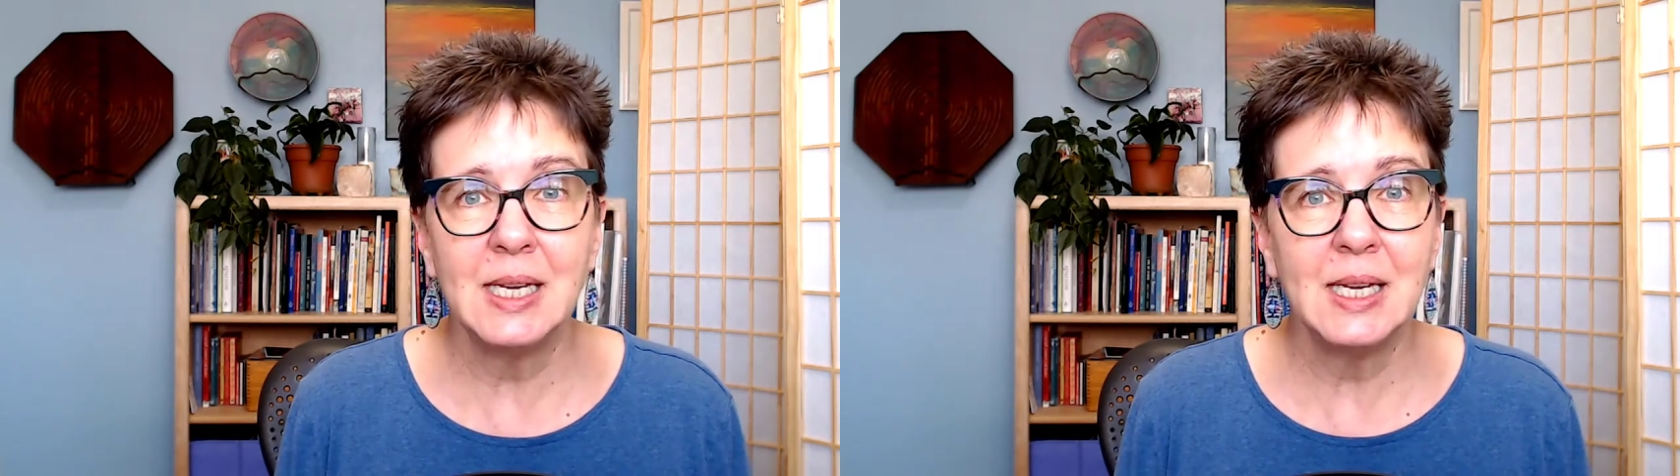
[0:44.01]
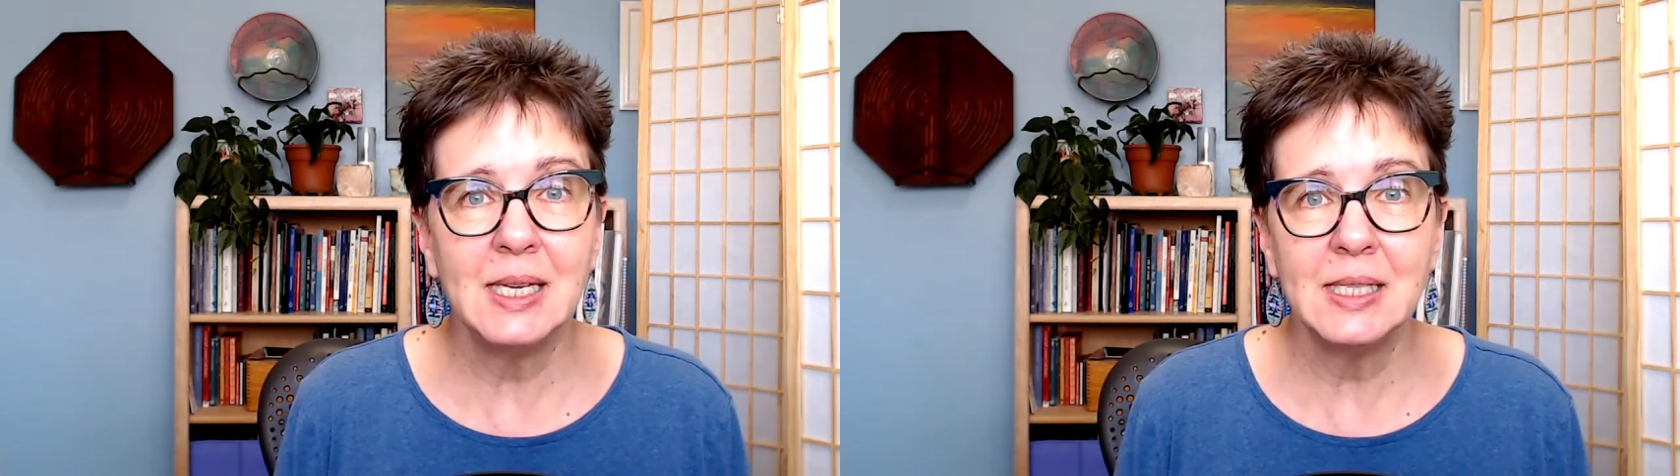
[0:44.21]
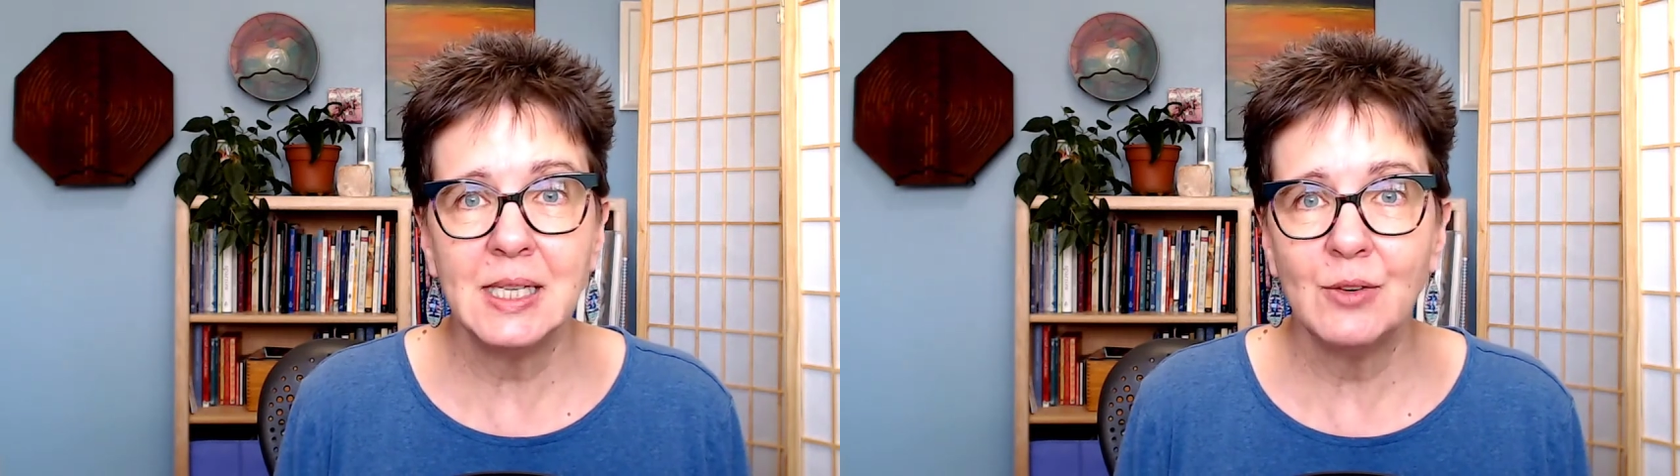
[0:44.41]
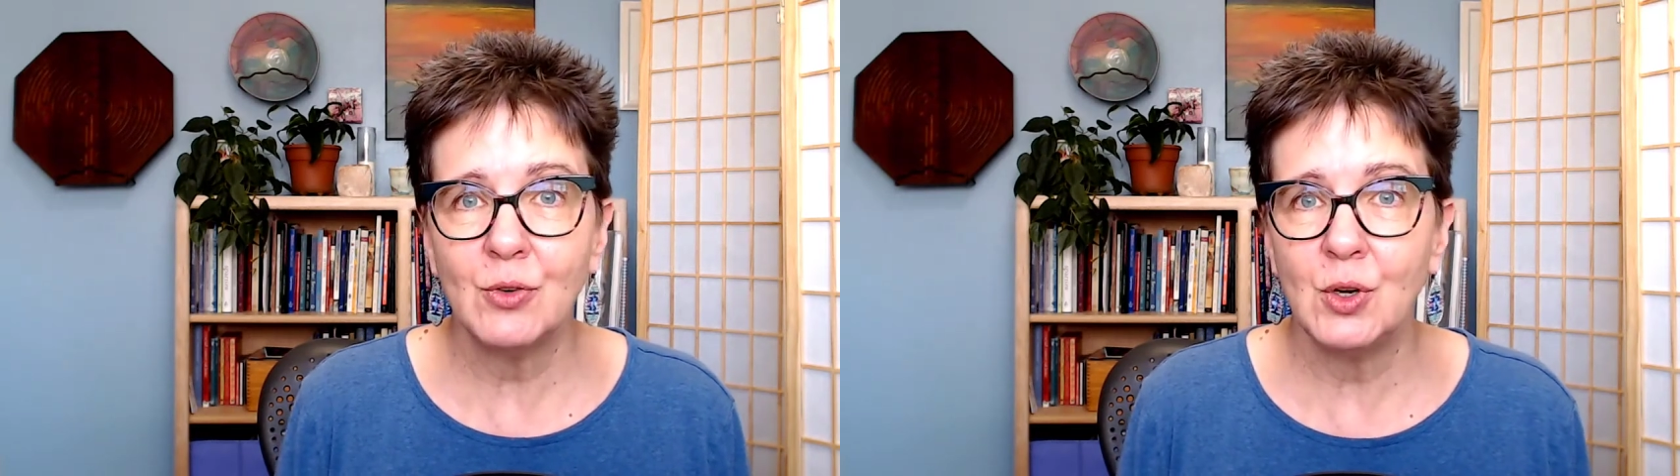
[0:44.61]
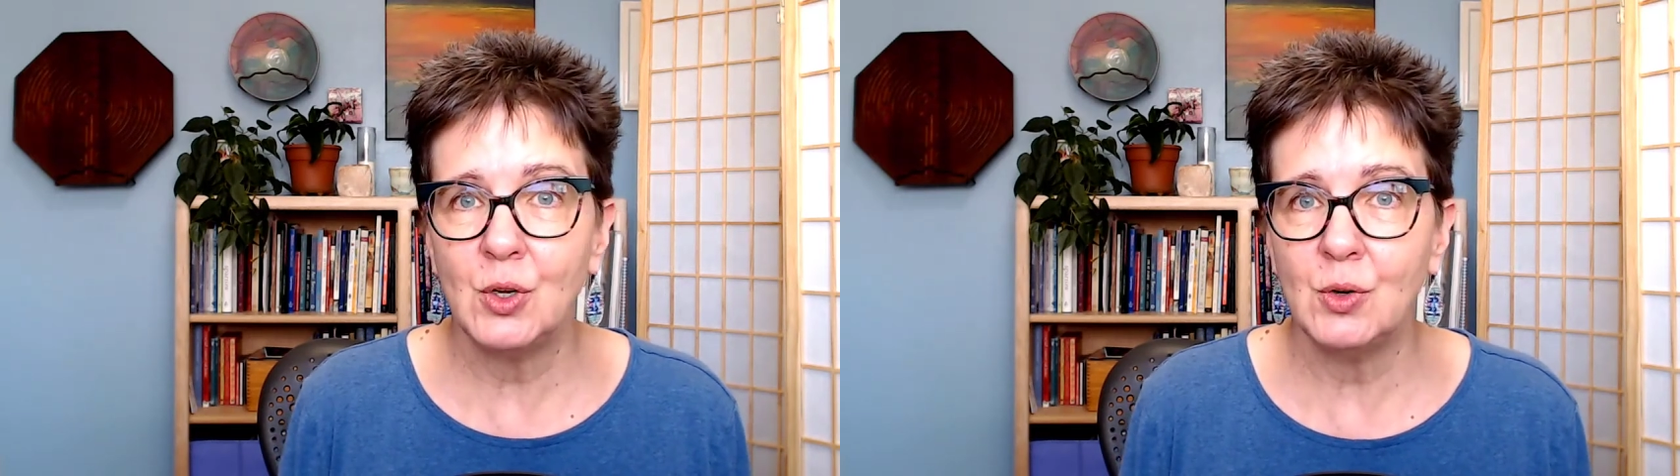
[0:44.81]
easy
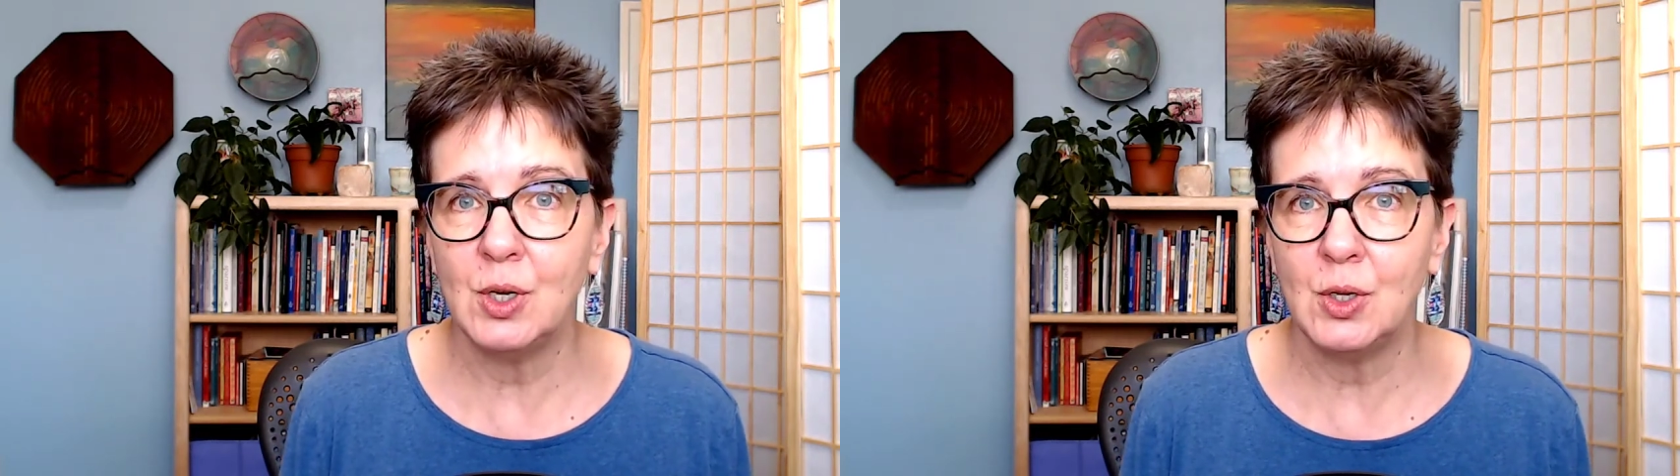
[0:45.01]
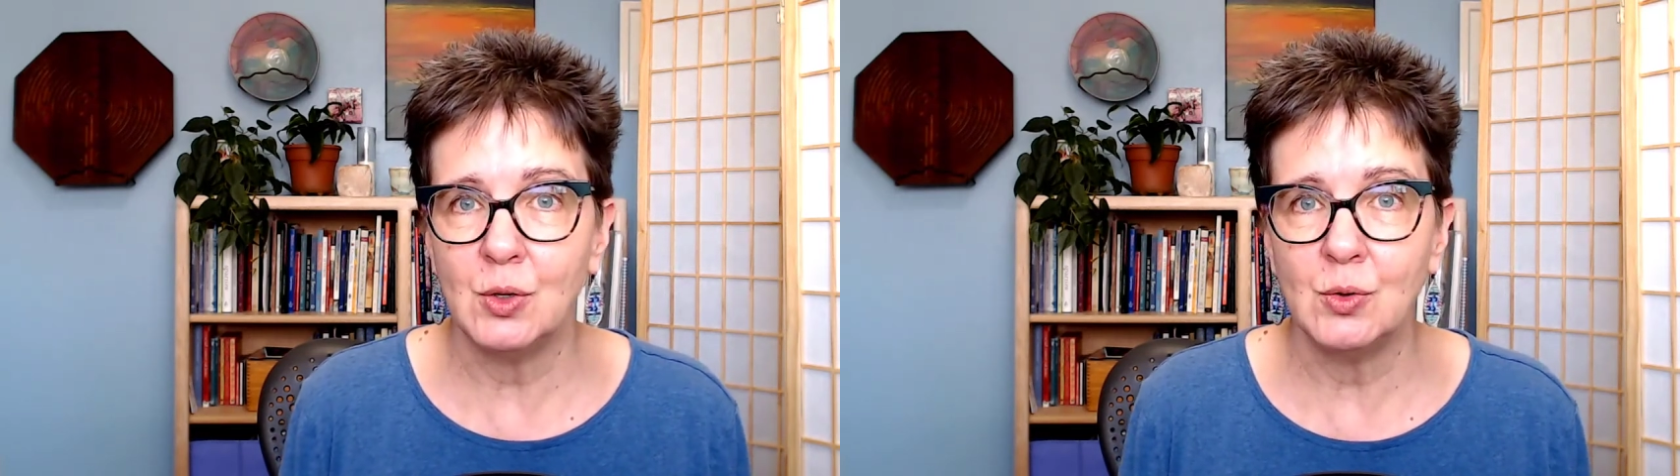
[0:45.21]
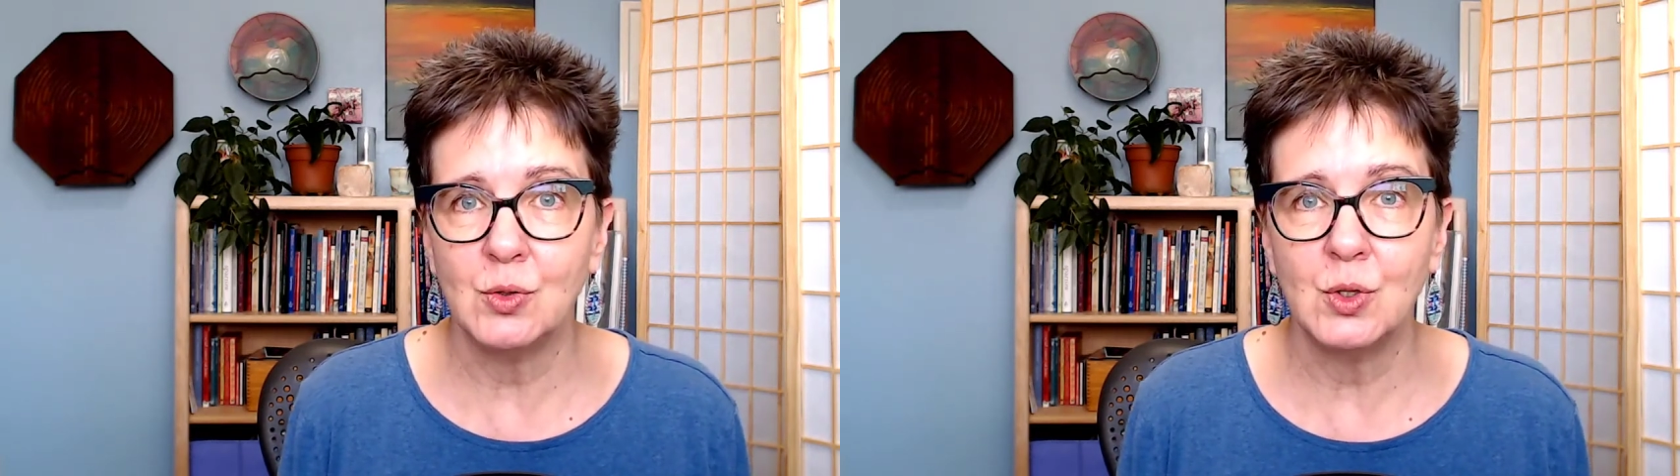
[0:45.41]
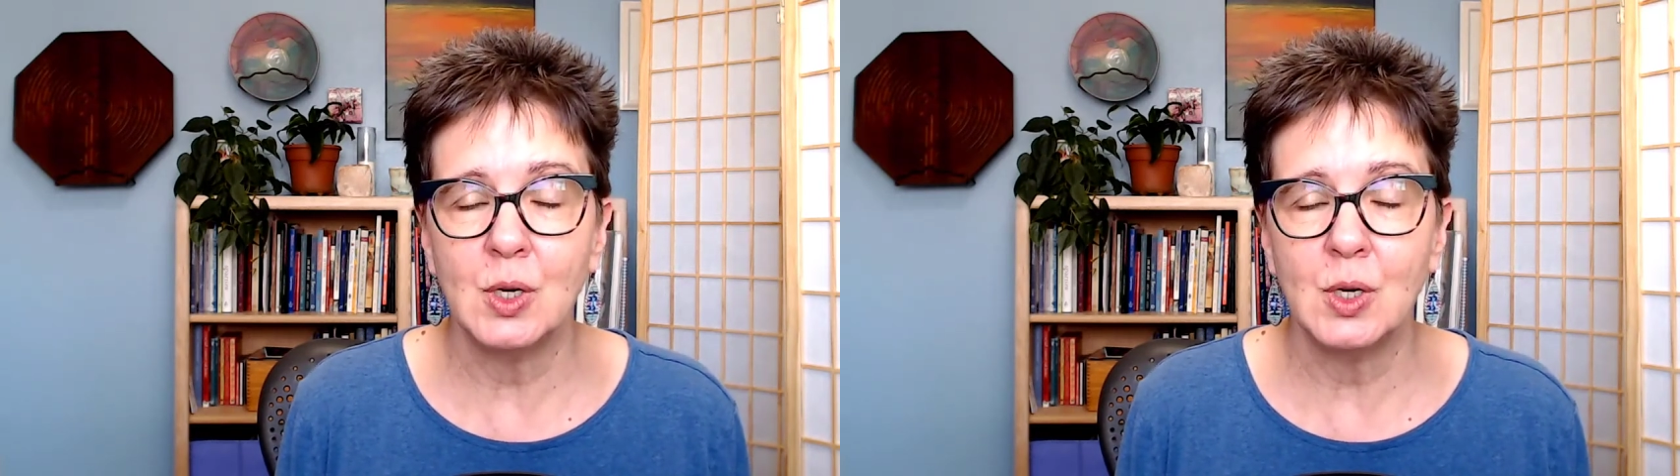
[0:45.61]
for you to use.